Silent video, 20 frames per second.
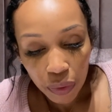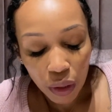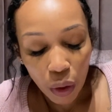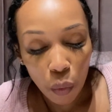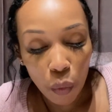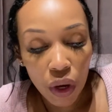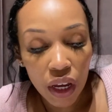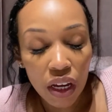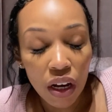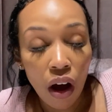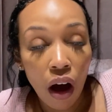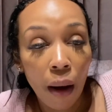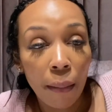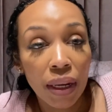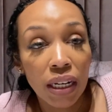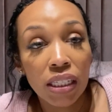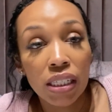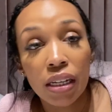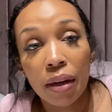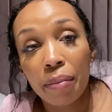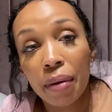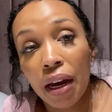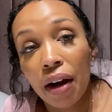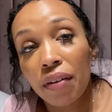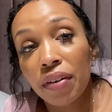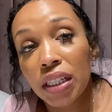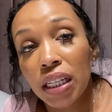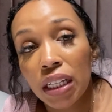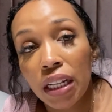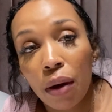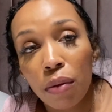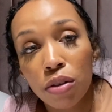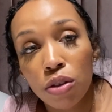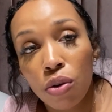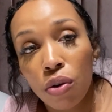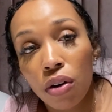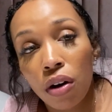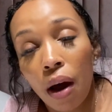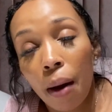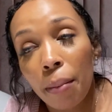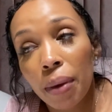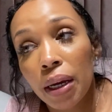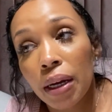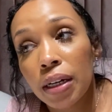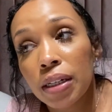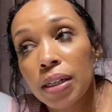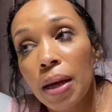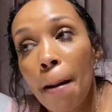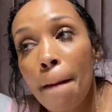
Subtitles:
when he called me to tell me everything that was going on, because